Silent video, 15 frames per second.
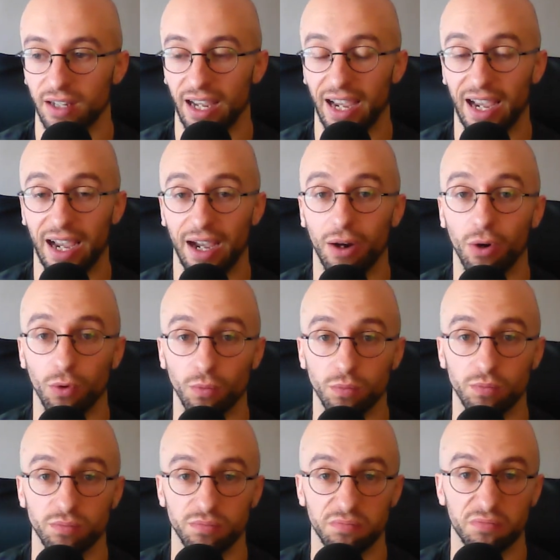how
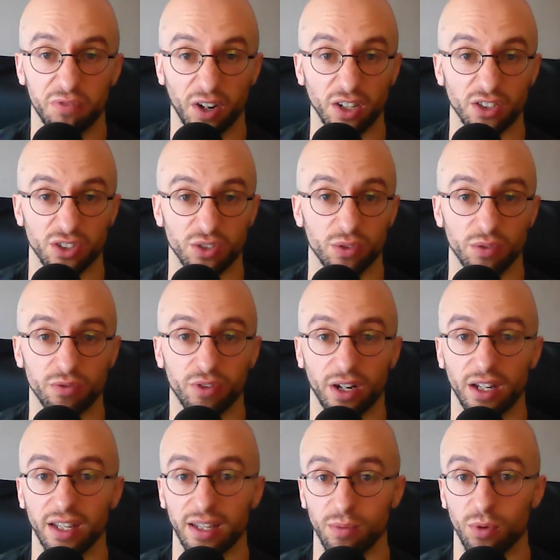functional and
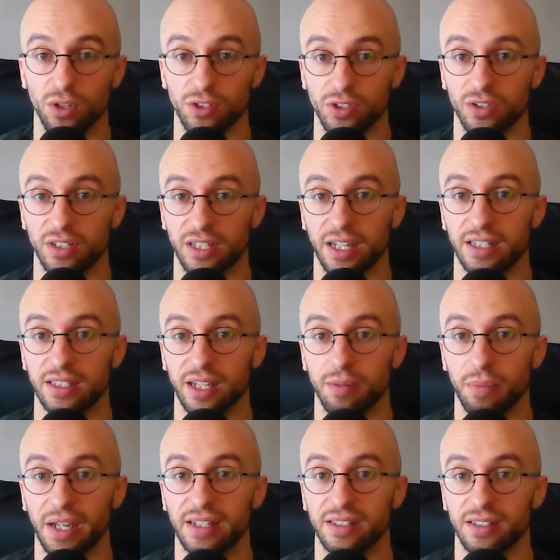friendly he was on a day to day
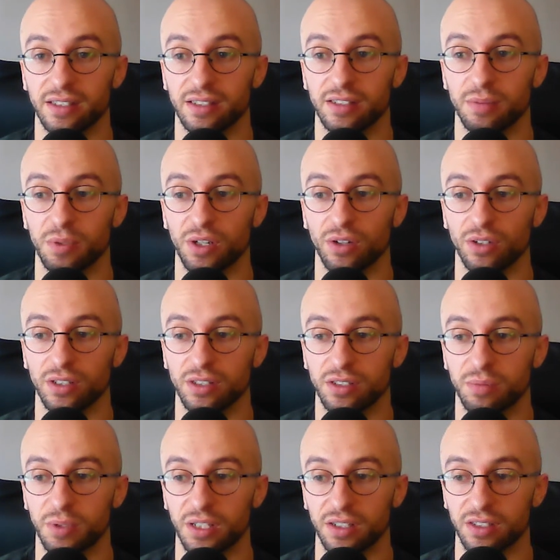basis, to be
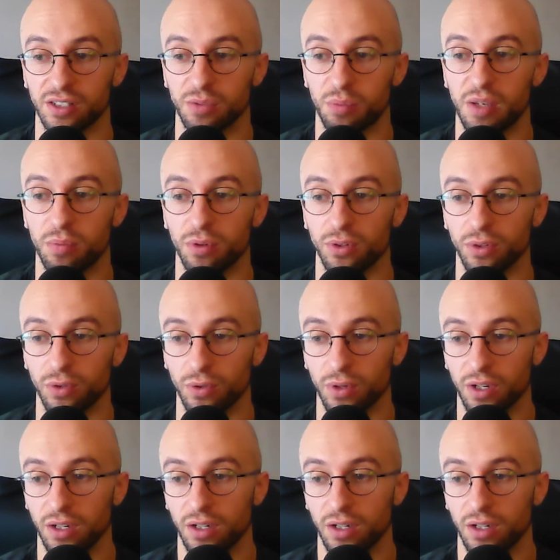honest, because there's people who